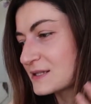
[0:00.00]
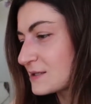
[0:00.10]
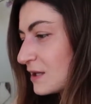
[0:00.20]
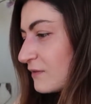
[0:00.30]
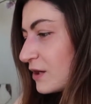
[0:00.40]

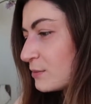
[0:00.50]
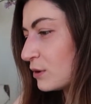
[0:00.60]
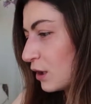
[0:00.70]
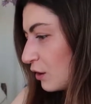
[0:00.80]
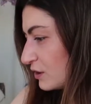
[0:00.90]
It's not very
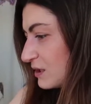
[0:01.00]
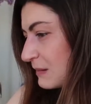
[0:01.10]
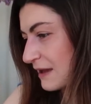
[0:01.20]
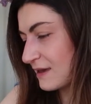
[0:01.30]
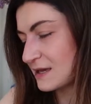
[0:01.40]
blonde in
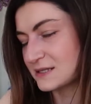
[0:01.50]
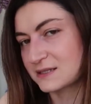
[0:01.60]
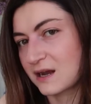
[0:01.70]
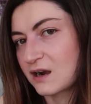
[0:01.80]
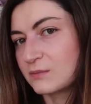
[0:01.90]
my case, it's
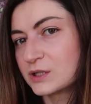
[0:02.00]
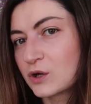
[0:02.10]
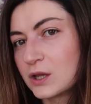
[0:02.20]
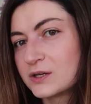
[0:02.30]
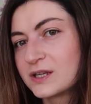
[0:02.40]
caramel
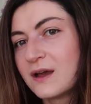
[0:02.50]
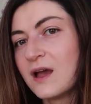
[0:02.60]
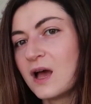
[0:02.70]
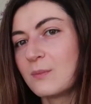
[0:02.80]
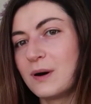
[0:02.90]
colored,
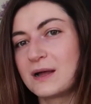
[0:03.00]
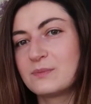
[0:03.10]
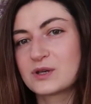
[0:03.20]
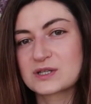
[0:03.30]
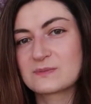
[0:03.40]
but
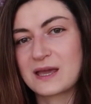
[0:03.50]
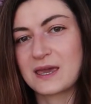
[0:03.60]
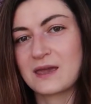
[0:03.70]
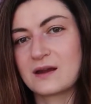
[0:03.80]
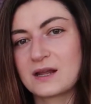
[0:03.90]
because my
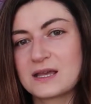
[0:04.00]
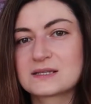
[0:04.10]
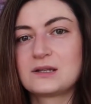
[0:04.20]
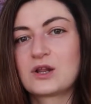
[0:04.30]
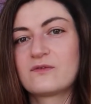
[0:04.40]
hair
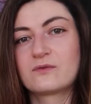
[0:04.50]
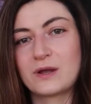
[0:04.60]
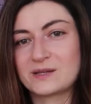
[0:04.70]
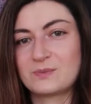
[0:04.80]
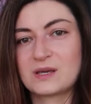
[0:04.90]
has a lot of
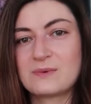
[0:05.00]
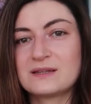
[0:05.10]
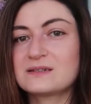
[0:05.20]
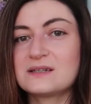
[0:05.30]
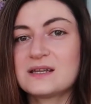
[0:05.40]
red
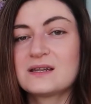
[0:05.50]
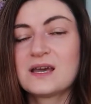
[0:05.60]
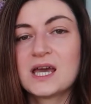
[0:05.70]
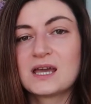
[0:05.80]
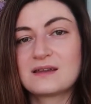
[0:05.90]
pigment in it,
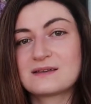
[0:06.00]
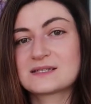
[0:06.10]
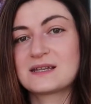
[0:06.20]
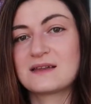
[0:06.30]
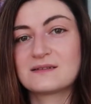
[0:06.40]
it has
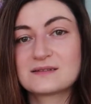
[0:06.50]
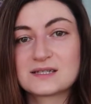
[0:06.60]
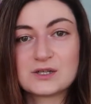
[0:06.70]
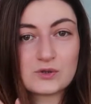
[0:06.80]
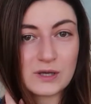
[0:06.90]
a
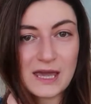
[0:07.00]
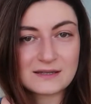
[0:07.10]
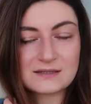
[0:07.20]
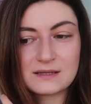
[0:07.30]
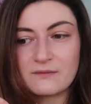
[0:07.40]
tendency to
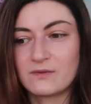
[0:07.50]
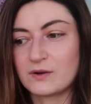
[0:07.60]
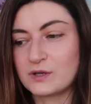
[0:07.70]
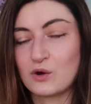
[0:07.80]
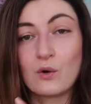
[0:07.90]
get
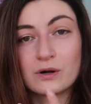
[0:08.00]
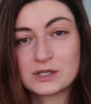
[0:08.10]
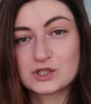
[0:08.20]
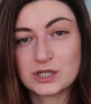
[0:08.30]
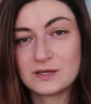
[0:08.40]
very
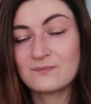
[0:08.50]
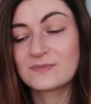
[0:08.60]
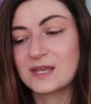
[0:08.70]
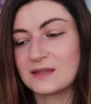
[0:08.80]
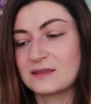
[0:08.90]
orangey
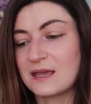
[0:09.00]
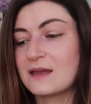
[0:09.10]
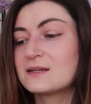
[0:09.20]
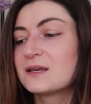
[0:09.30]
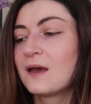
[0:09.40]
in the
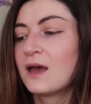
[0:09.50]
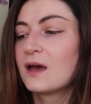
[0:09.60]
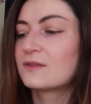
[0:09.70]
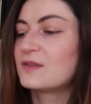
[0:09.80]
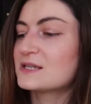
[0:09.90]
end
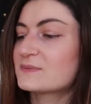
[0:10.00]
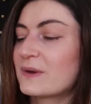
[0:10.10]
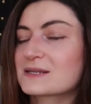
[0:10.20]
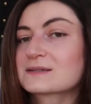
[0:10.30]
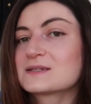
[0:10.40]
this
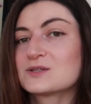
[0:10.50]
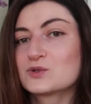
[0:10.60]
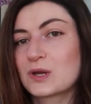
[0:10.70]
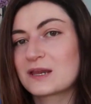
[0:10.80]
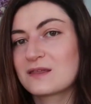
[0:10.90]
mask doesn't
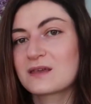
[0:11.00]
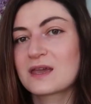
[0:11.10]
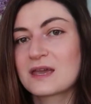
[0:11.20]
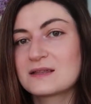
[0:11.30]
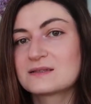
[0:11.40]
do anything
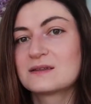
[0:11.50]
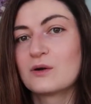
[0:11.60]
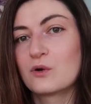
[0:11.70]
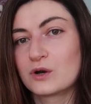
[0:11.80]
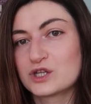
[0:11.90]
against
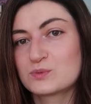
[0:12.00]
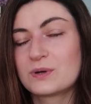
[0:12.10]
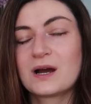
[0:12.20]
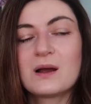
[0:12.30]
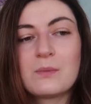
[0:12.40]
the orange
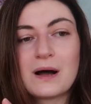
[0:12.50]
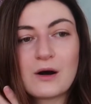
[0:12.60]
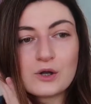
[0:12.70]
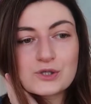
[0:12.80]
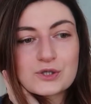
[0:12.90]
part but
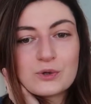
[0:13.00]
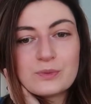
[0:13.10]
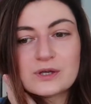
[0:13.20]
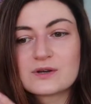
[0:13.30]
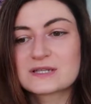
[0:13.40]
also
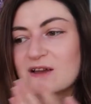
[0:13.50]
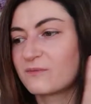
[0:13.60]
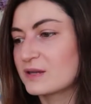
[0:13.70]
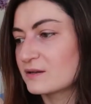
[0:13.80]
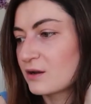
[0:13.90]
because i've
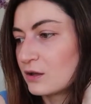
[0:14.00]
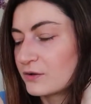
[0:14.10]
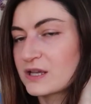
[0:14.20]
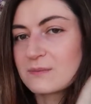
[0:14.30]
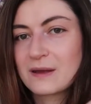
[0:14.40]
been
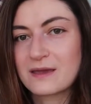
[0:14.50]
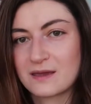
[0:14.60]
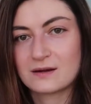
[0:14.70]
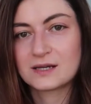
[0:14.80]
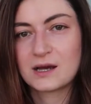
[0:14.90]
coloring my
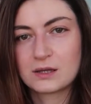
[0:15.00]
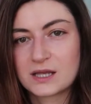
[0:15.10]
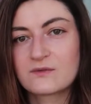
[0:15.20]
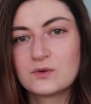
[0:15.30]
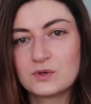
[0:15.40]
hair now
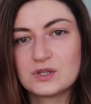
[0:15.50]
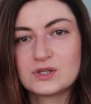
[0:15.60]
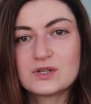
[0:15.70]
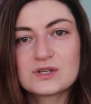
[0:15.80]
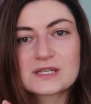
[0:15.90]
like few
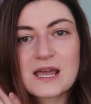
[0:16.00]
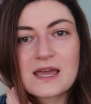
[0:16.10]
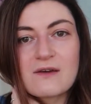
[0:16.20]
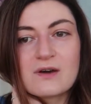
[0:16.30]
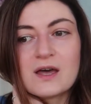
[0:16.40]
years i
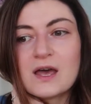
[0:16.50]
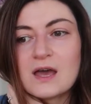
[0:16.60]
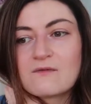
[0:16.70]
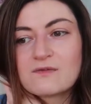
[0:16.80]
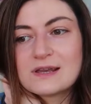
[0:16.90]
have a
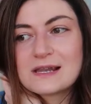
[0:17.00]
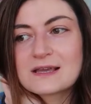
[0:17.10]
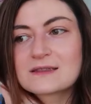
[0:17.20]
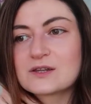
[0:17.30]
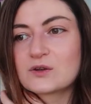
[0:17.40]

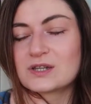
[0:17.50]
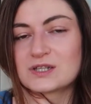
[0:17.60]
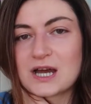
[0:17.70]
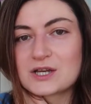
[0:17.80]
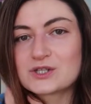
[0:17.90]
feeling that on the
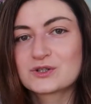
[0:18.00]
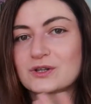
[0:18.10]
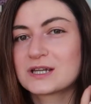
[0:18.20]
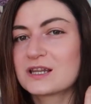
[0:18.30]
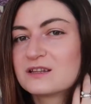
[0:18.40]
touch it
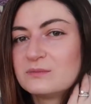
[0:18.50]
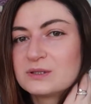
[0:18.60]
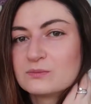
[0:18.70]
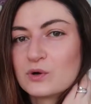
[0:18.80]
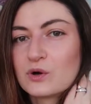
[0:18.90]
got a little
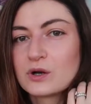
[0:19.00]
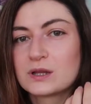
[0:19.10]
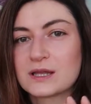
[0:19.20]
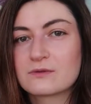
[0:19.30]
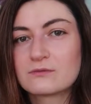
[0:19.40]
bit more
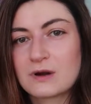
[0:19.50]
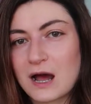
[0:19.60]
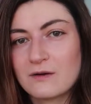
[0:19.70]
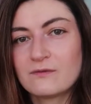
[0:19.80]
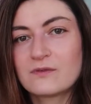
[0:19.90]
like
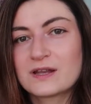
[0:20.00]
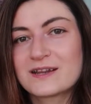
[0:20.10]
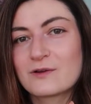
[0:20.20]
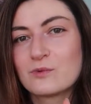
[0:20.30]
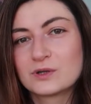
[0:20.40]
rough and
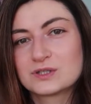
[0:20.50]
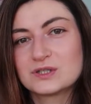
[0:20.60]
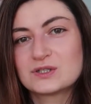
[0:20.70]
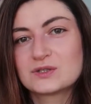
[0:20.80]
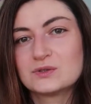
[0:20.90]
i
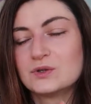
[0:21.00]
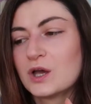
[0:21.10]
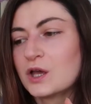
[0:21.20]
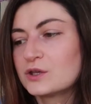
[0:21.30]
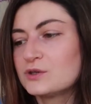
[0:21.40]
wanted to
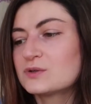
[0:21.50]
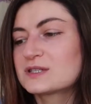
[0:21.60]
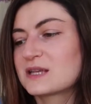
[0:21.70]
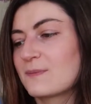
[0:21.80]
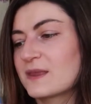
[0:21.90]

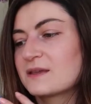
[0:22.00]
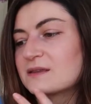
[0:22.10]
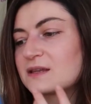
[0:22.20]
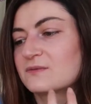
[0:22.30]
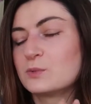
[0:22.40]
use something
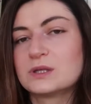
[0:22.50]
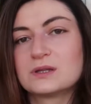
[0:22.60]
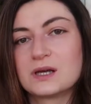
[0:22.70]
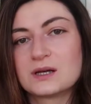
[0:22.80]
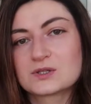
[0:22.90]
that
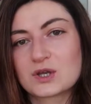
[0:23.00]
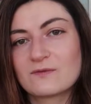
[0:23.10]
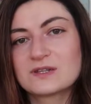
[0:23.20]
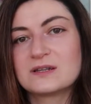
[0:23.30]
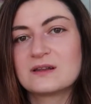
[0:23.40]
will uh,
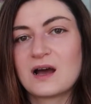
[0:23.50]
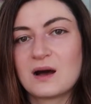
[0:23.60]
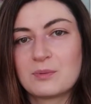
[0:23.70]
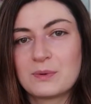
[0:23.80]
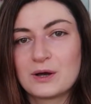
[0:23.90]
soften it
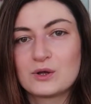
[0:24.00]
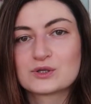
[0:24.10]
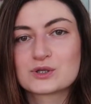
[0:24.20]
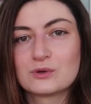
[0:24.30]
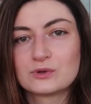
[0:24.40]
up but
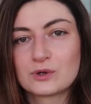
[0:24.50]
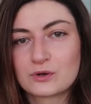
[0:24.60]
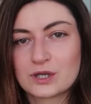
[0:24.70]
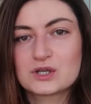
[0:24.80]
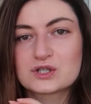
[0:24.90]
also
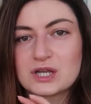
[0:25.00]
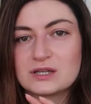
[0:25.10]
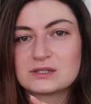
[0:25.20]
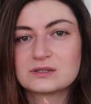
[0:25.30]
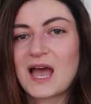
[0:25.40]
nourish
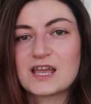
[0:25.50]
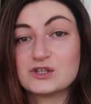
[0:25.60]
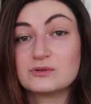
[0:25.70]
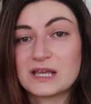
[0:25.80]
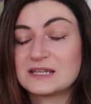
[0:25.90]
and
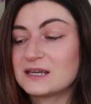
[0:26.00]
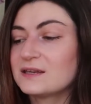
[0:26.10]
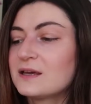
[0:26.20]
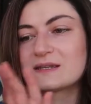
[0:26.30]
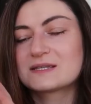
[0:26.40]
hydrate
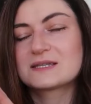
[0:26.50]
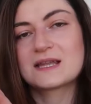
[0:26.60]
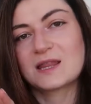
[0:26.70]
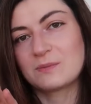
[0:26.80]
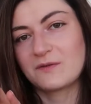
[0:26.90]
it this is not